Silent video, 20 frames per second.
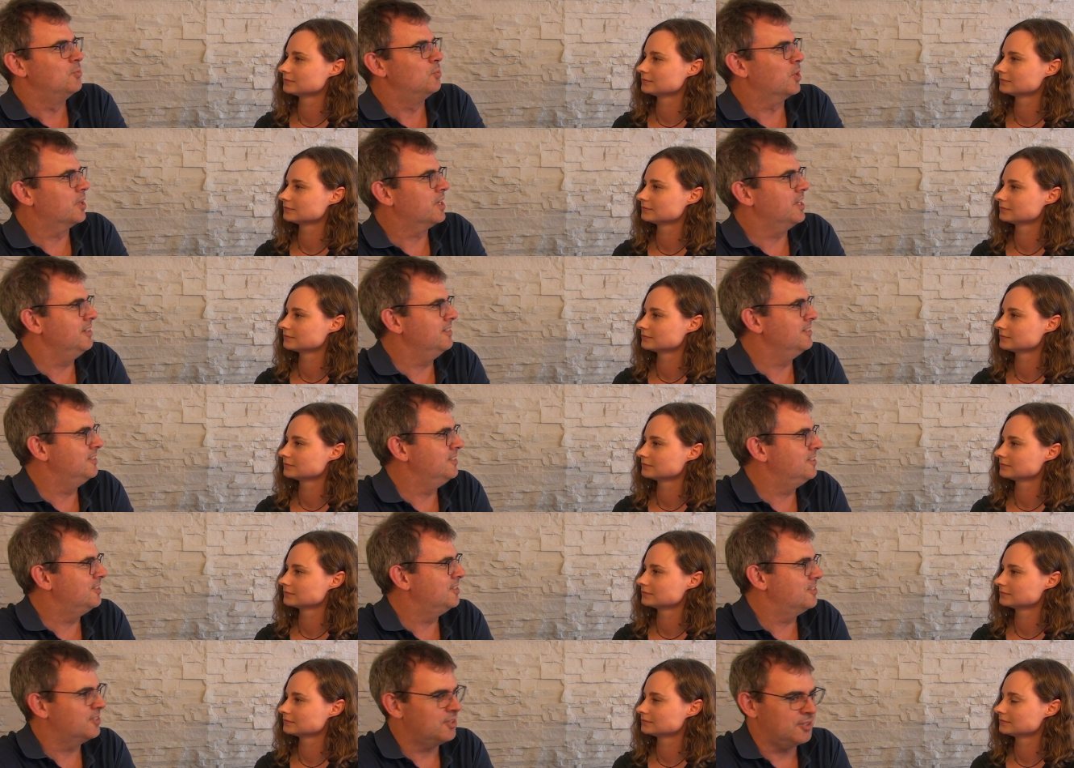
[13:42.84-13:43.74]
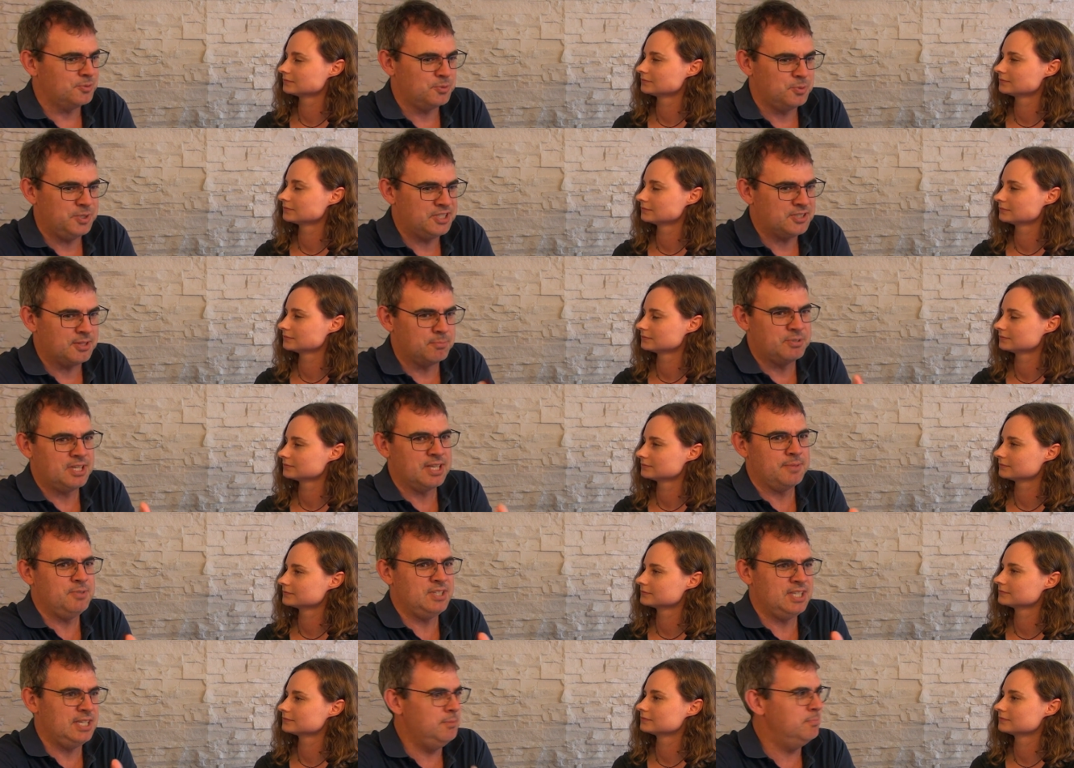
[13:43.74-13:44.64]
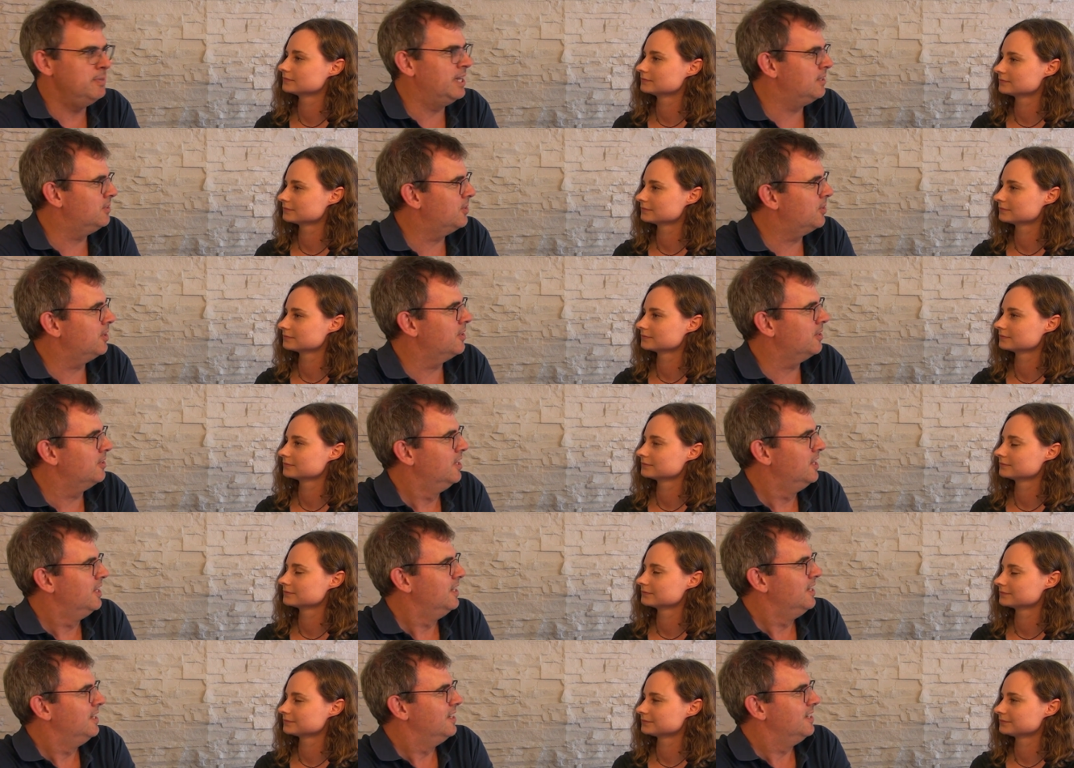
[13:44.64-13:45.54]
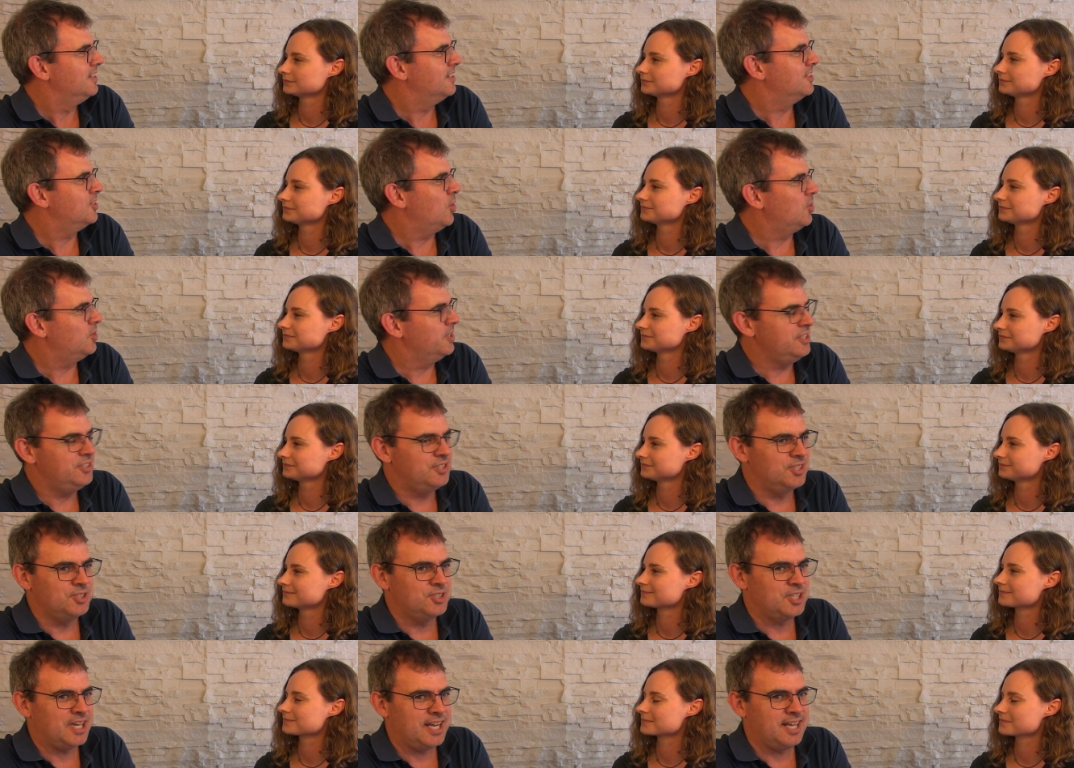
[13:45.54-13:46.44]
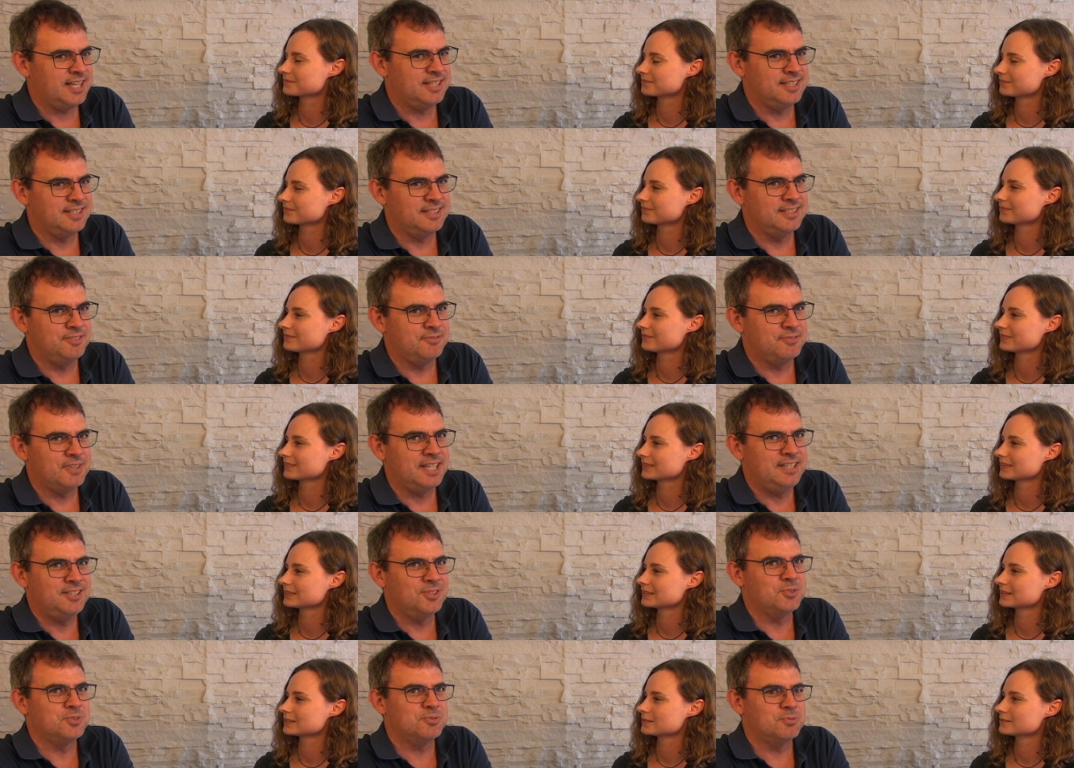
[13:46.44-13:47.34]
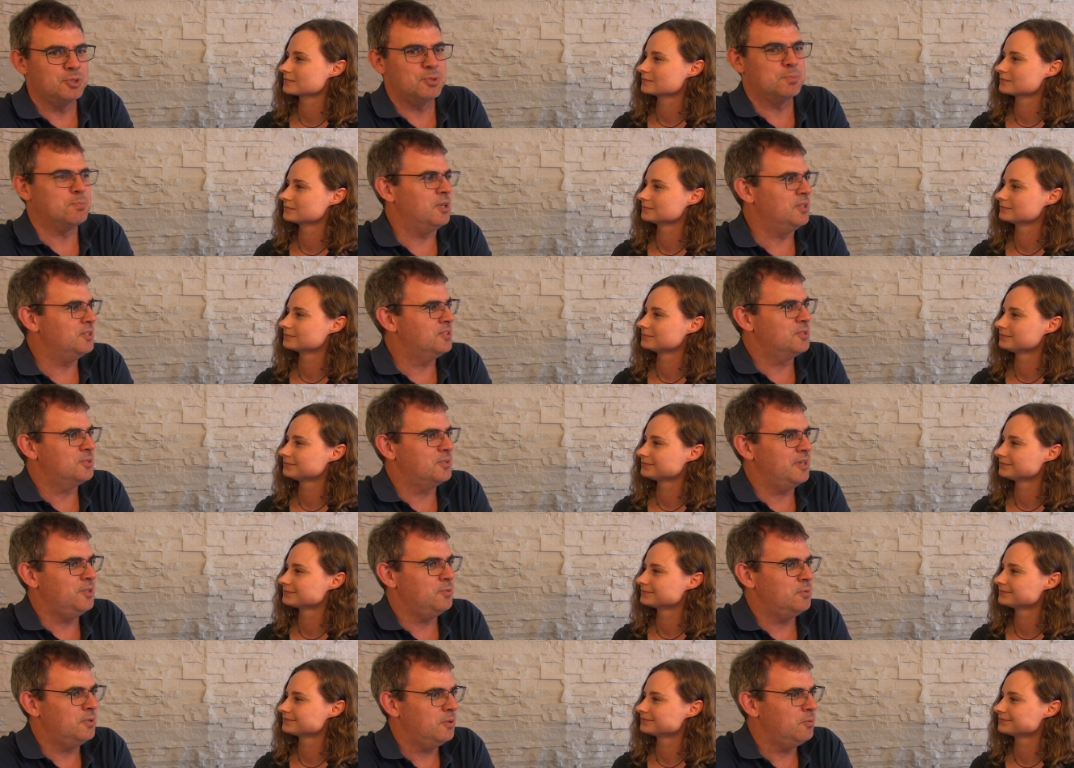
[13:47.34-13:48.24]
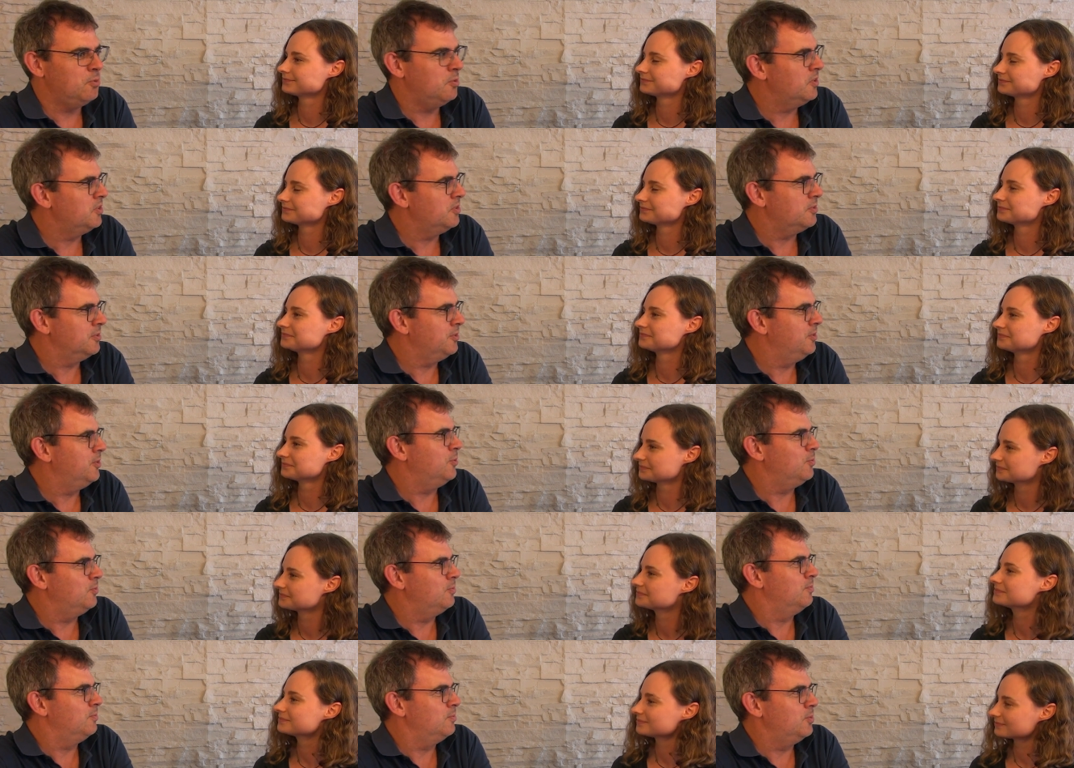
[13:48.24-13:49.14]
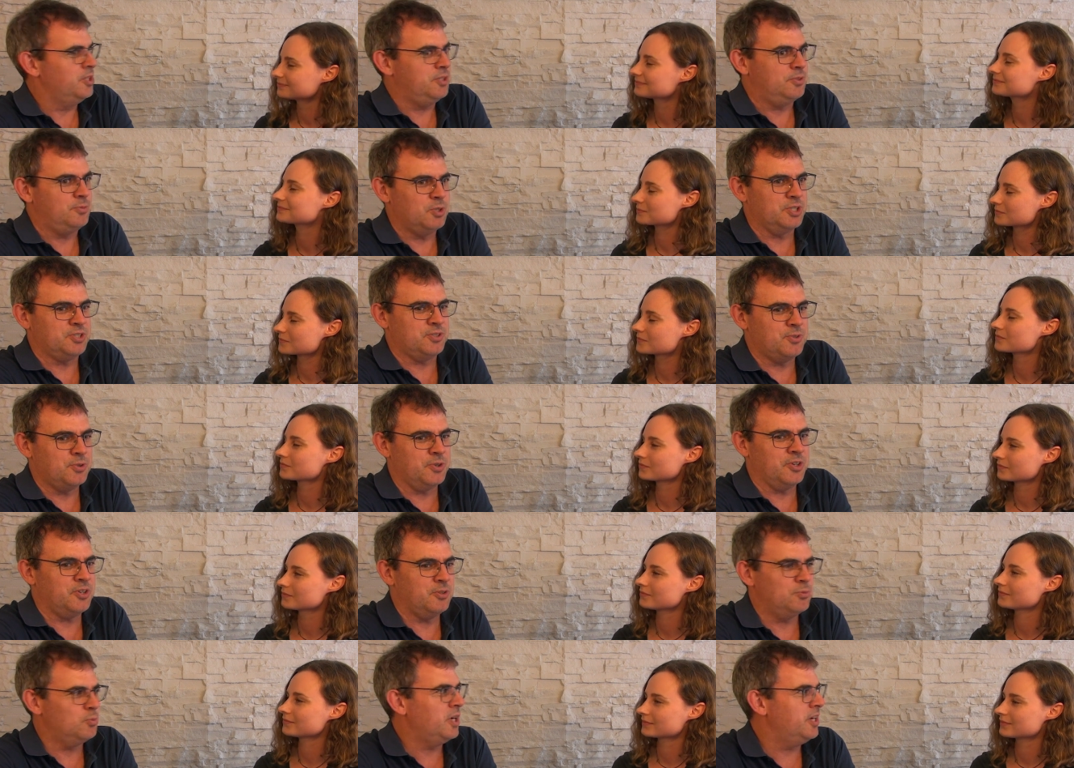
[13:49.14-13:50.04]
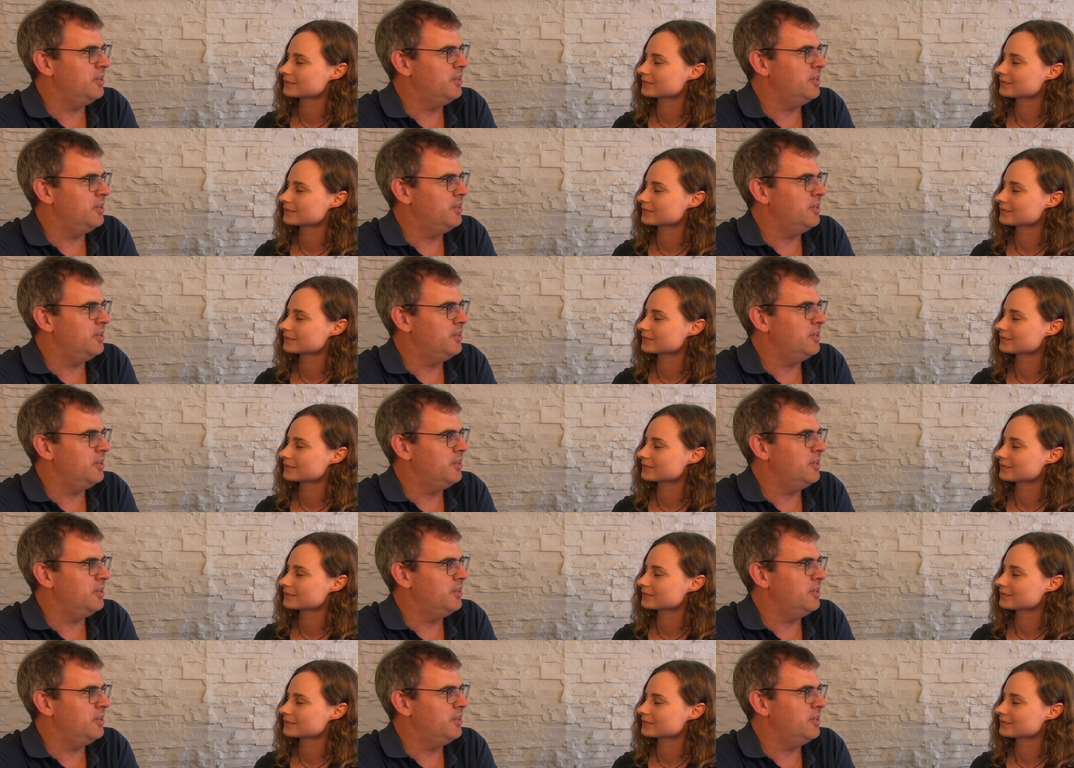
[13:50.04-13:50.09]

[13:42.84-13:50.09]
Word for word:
Speaker 1: working conditions are, we sometimes email our colleagues in Chad and if they don't respond straight away, we wonder, you know, what, what's going on?